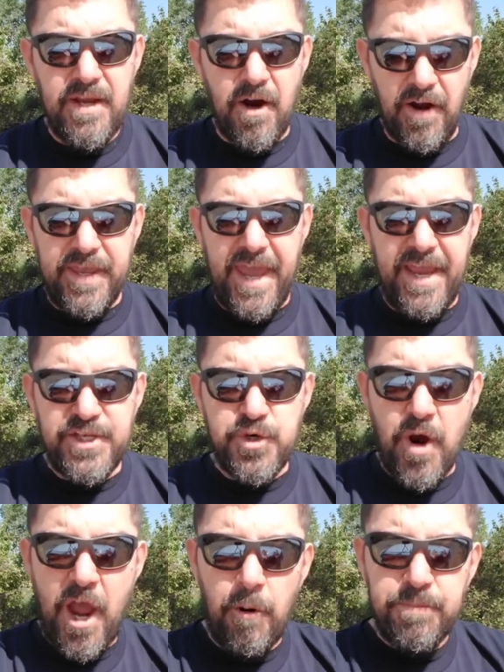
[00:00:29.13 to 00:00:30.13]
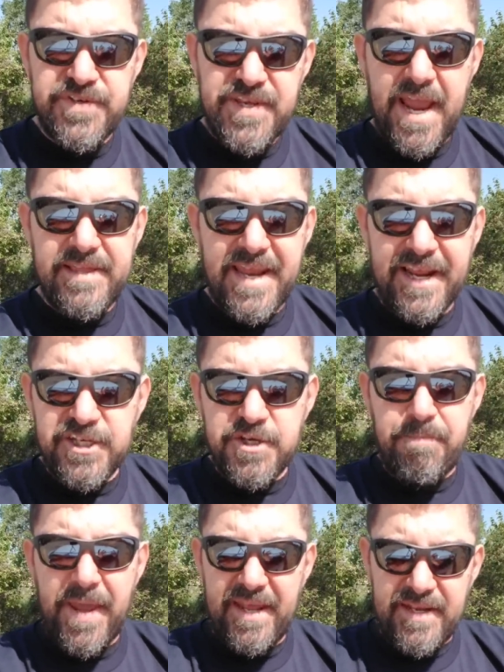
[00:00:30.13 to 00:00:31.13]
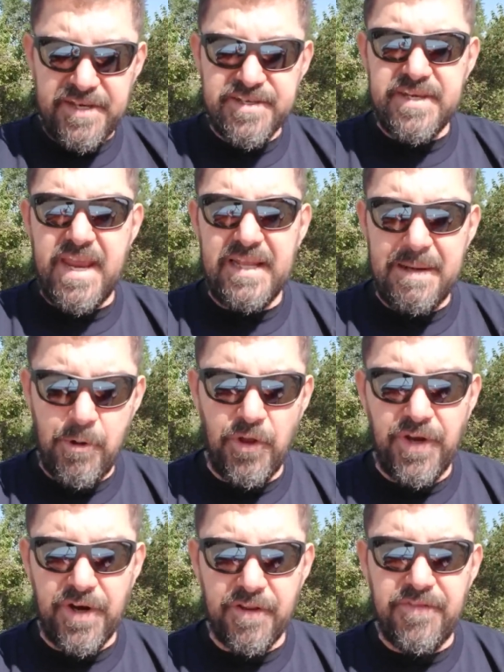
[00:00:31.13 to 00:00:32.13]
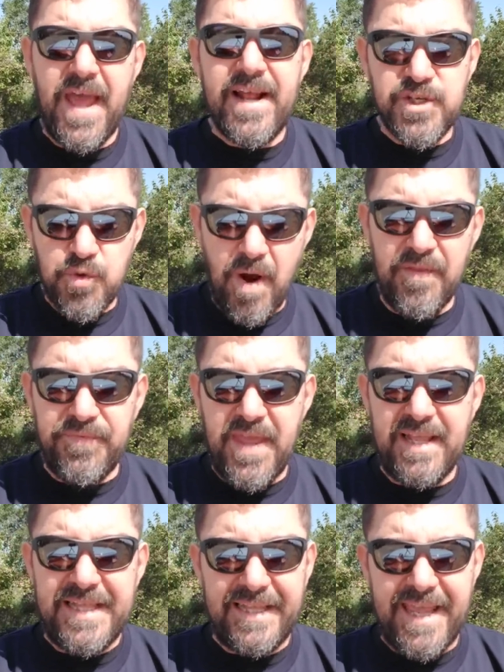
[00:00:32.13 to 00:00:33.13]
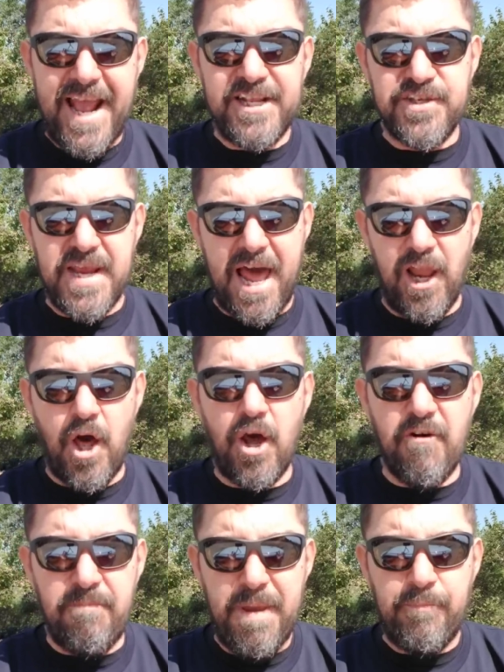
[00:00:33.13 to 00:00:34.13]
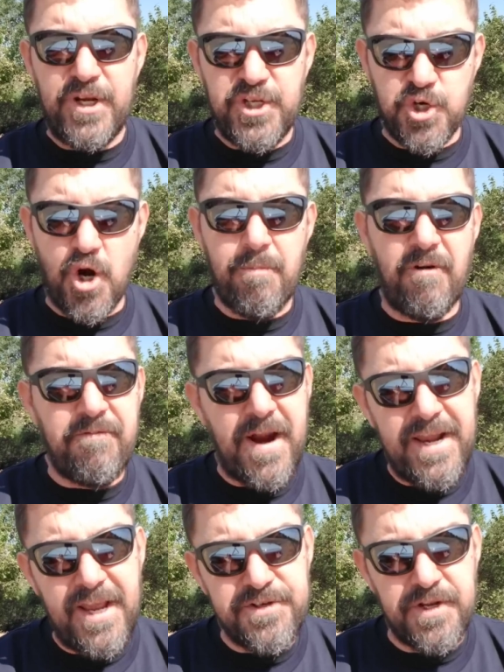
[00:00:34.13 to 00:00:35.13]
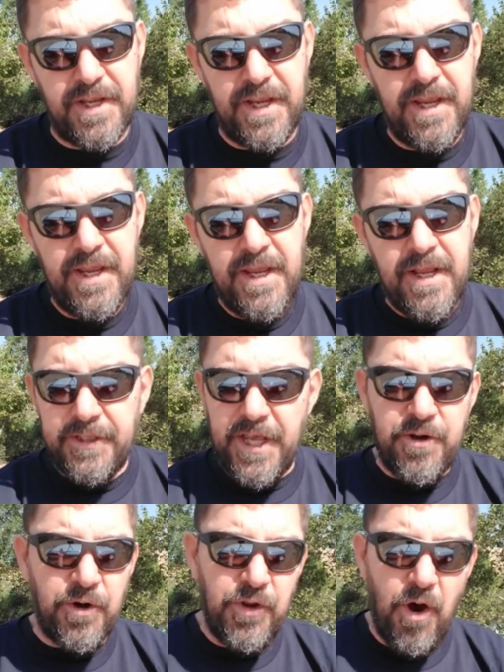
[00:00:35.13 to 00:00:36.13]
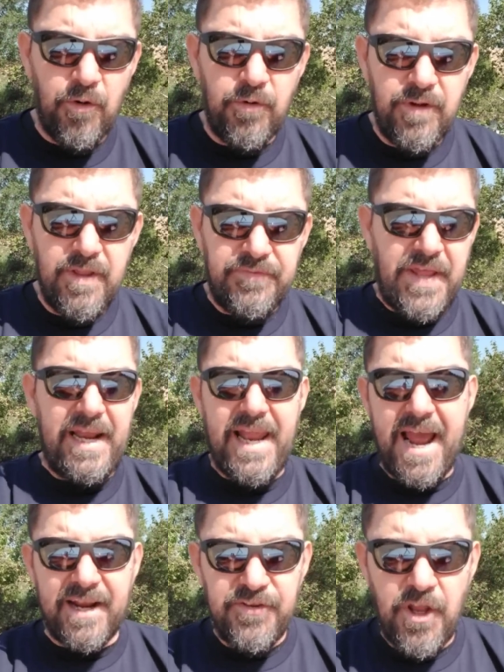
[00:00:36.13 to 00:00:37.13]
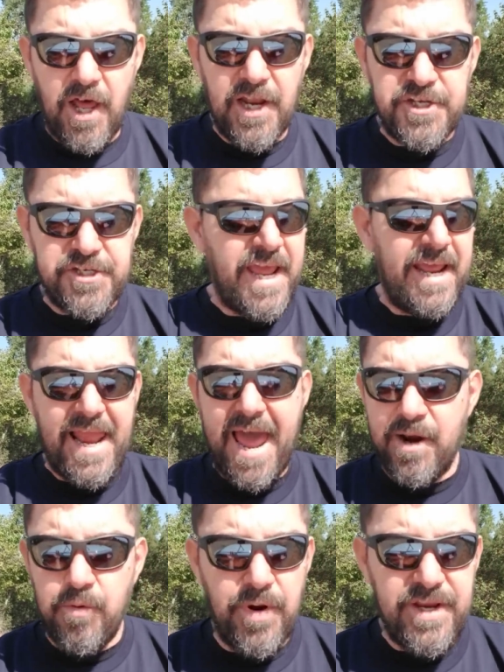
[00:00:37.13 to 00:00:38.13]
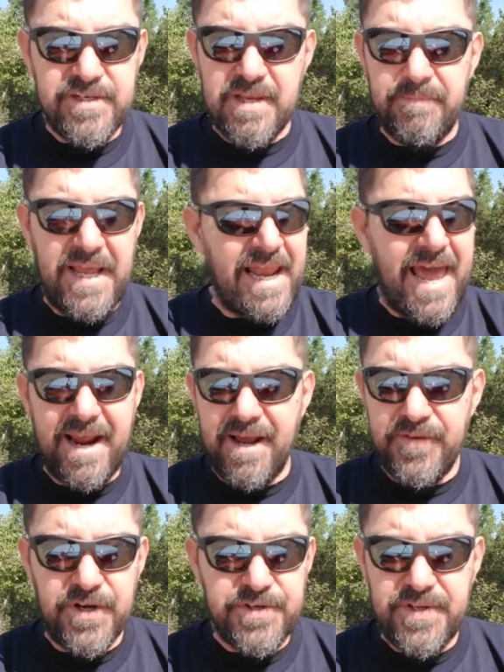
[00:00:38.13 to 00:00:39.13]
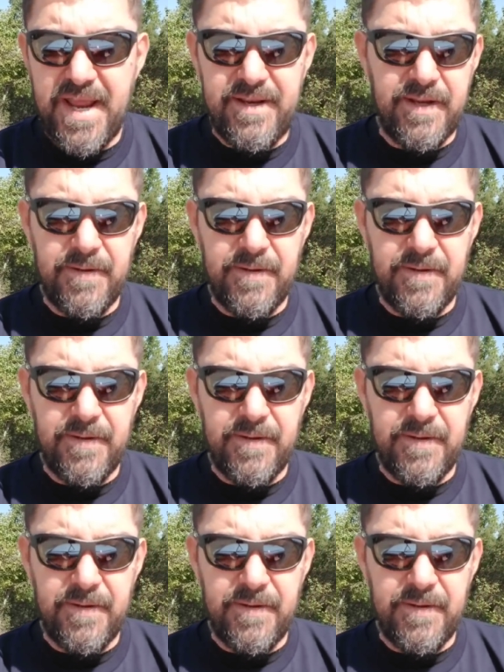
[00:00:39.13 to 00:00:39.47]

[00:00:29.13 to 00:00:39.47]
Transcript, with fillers: Okay, to help Satan expand his kingdom on earth. That's one thing that gets a lot of people in trouble financially. They don't know. They lack knowledge. They lack wisdom. They lack understanding.